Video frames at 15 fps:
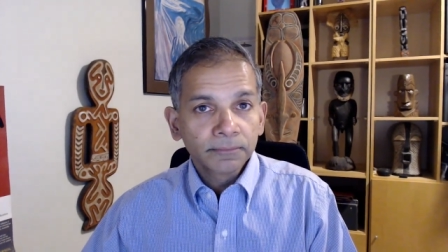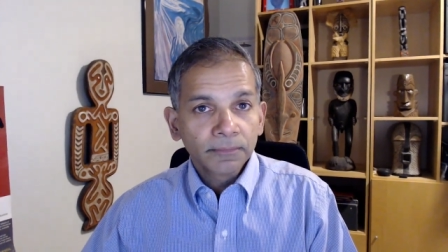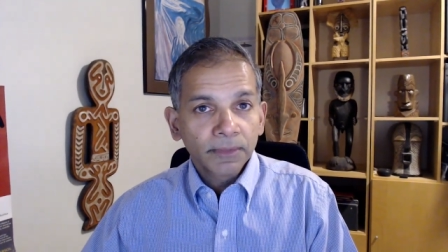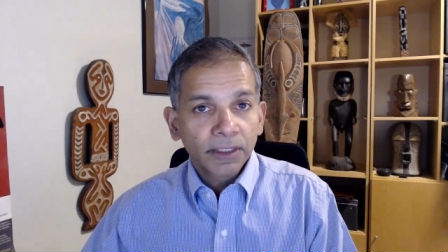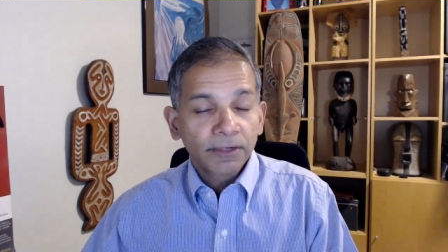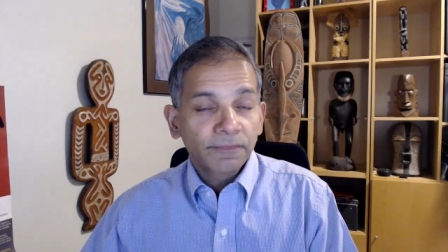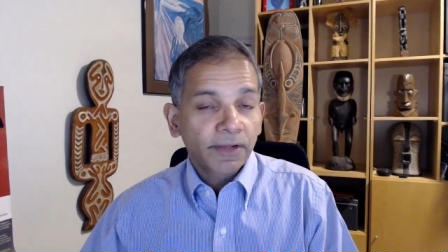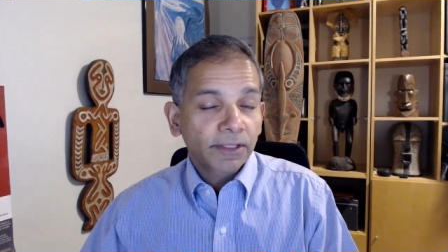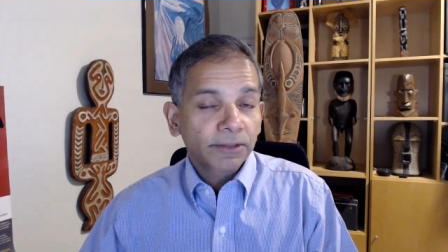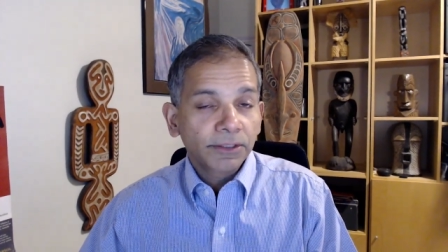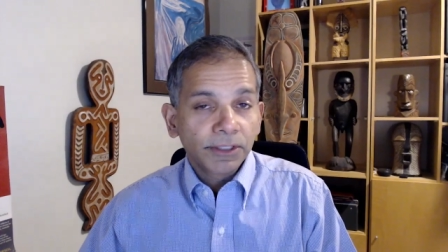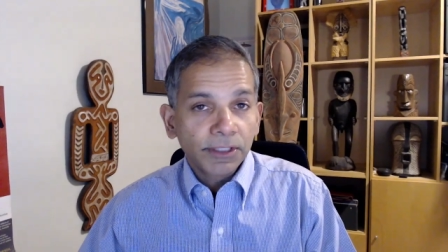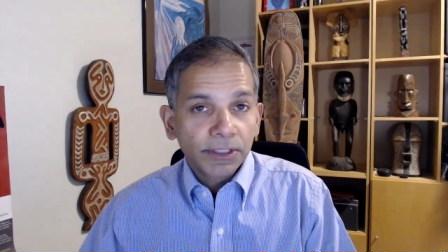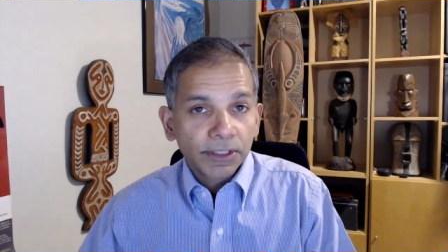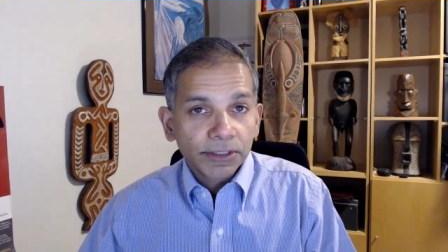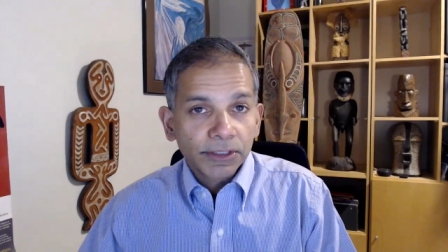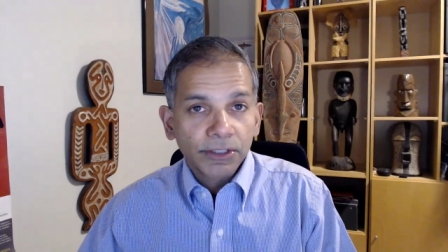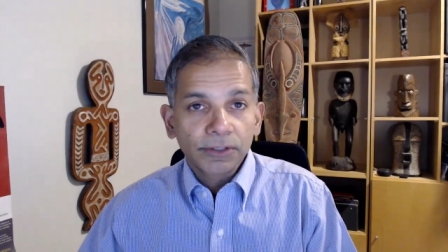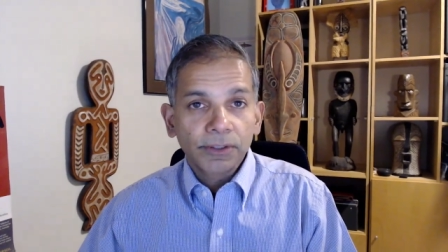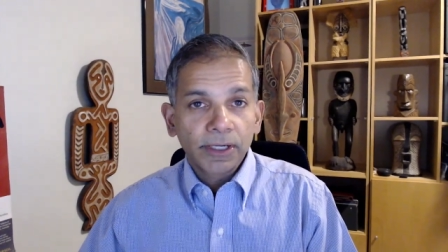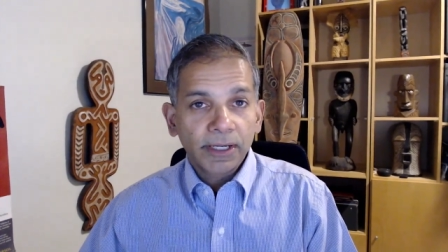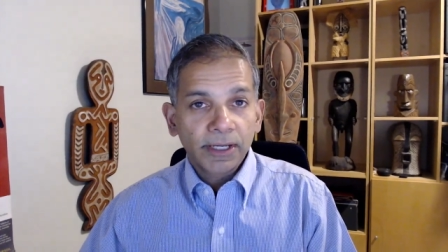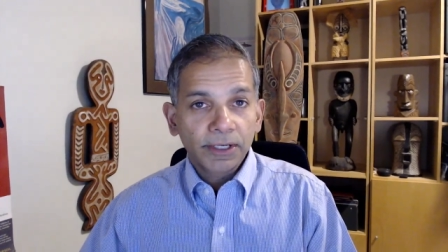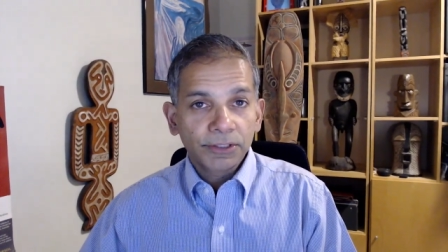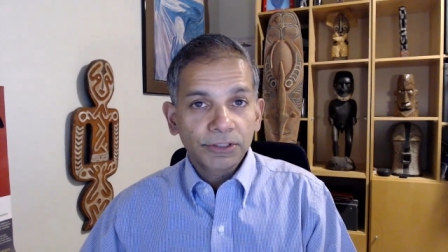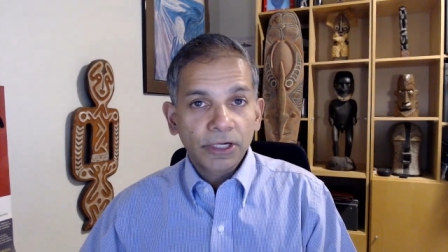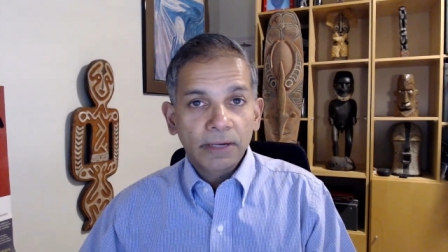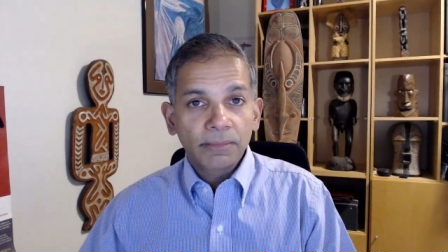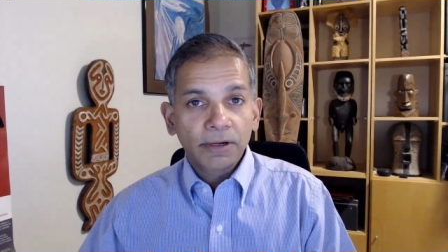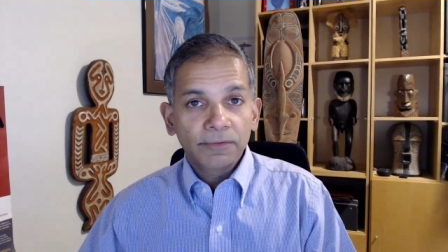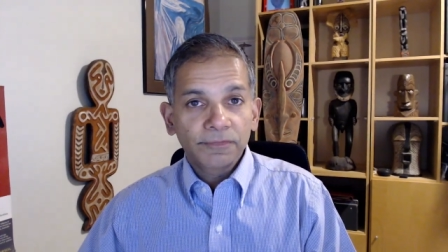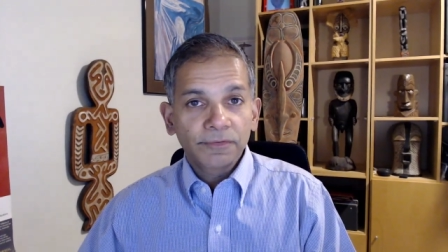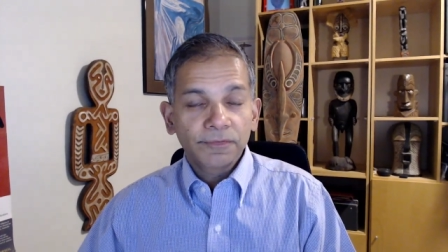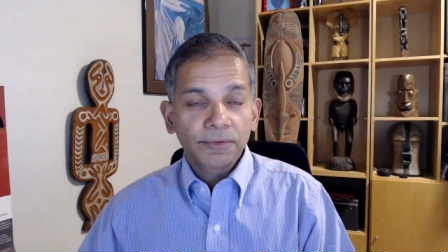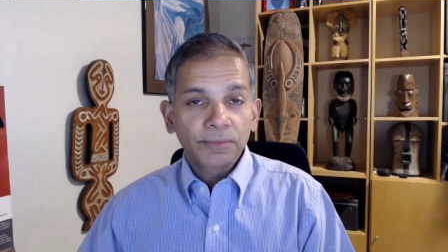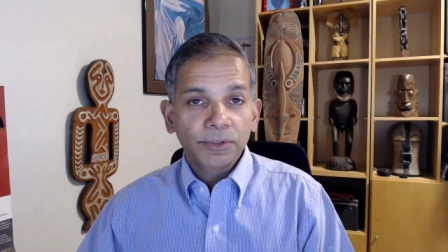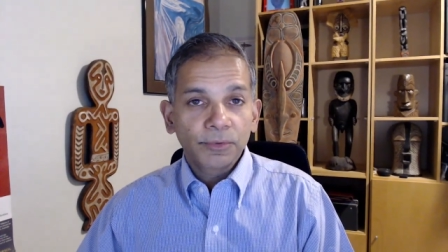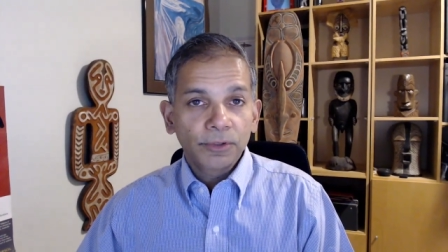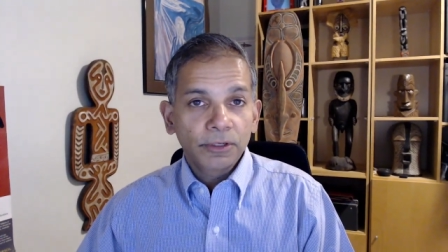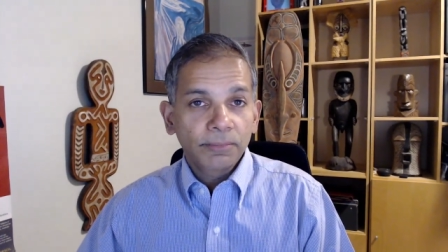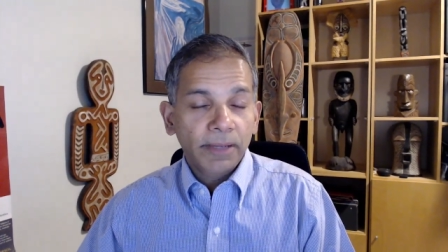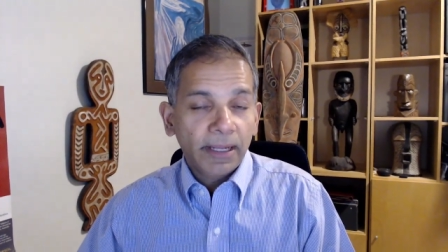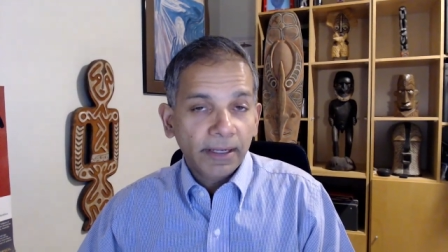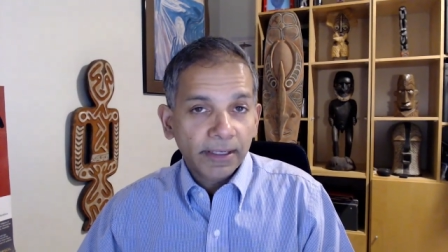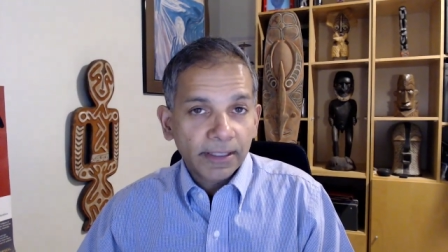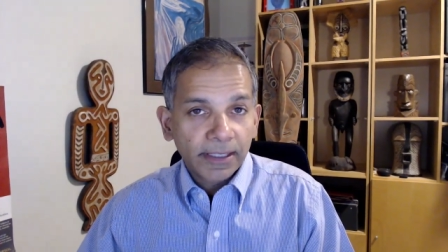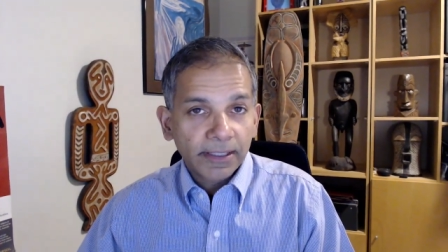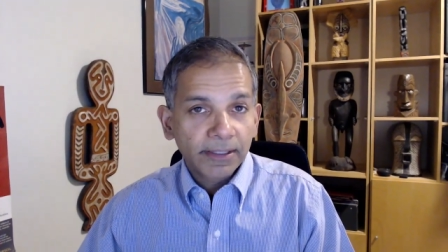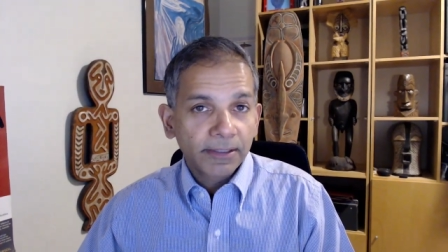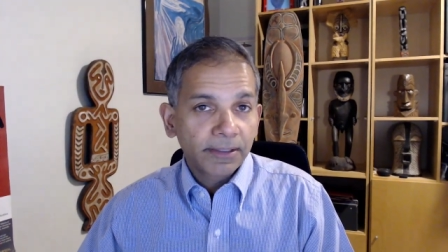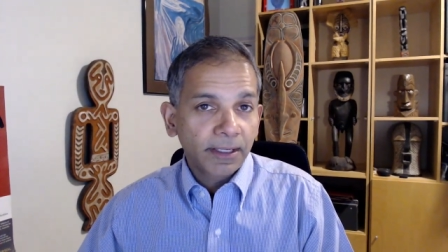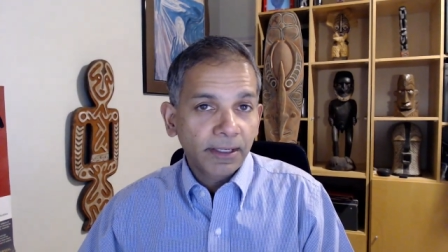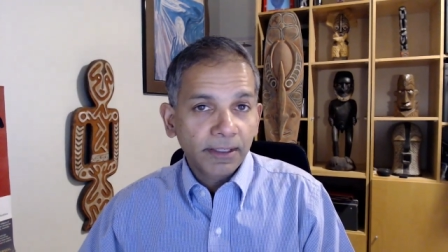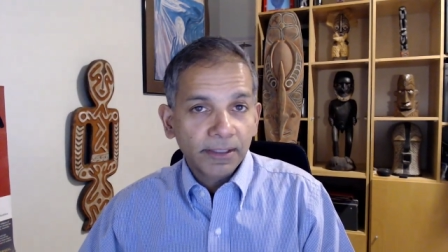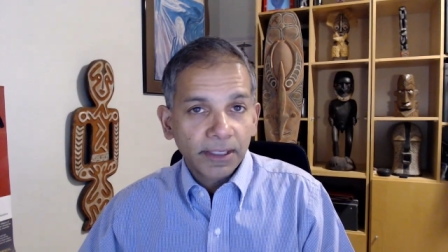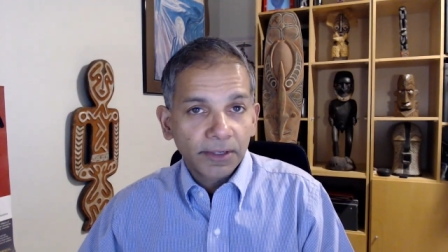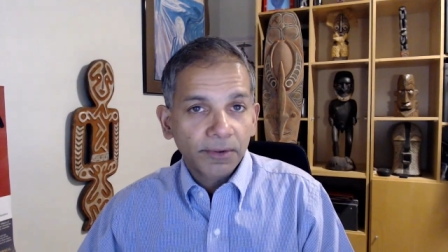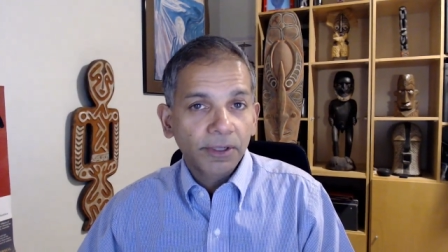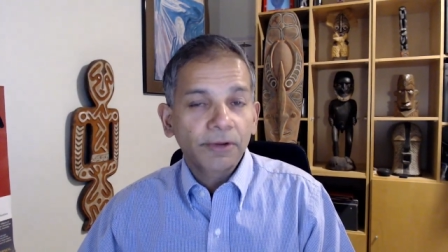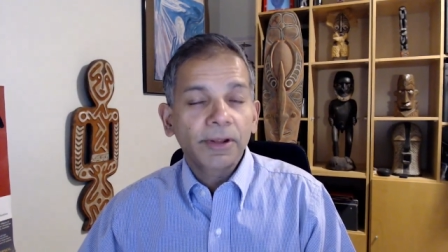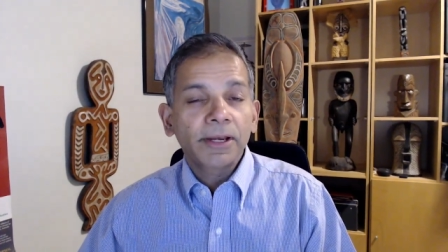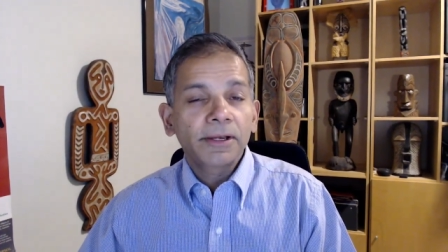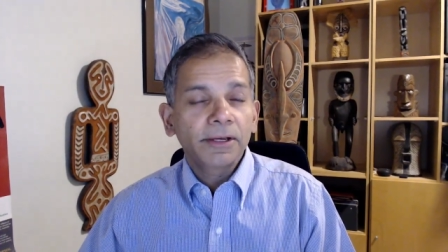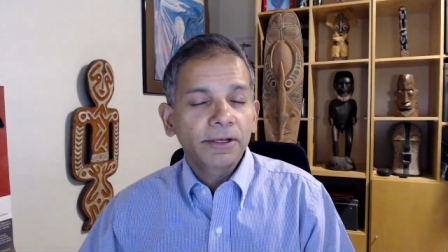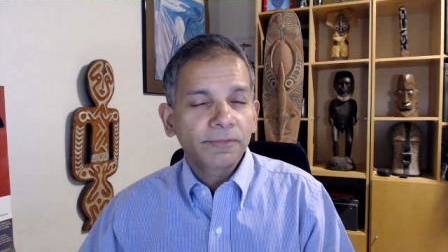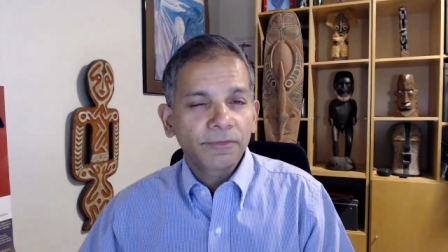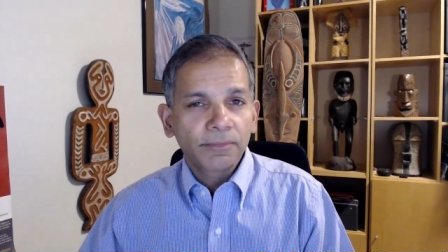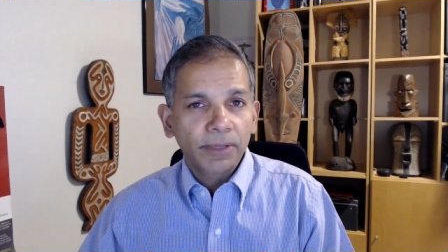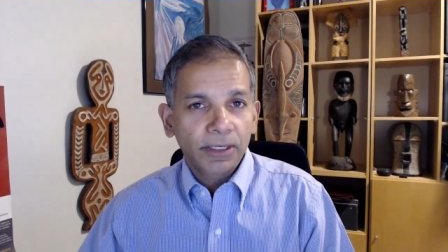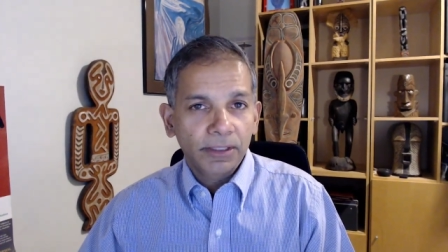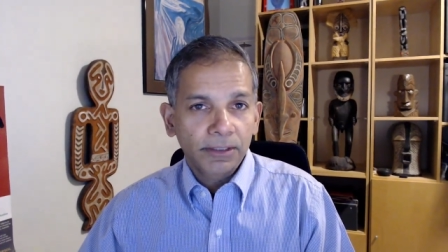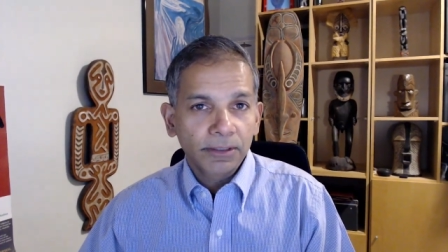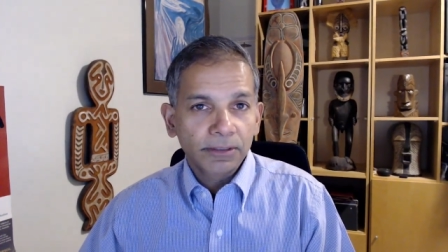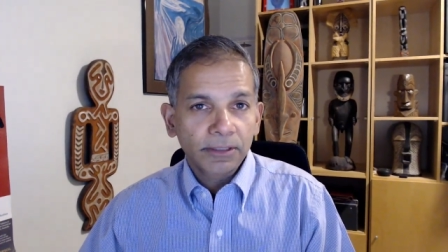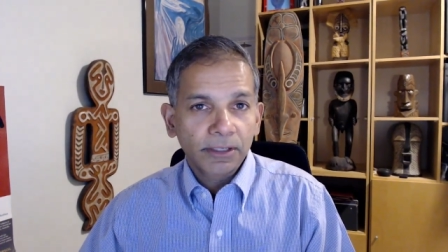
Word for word: In fact, 30 years ago, I had a job offer from the World Bank and I didn't take it I regretted it for many years.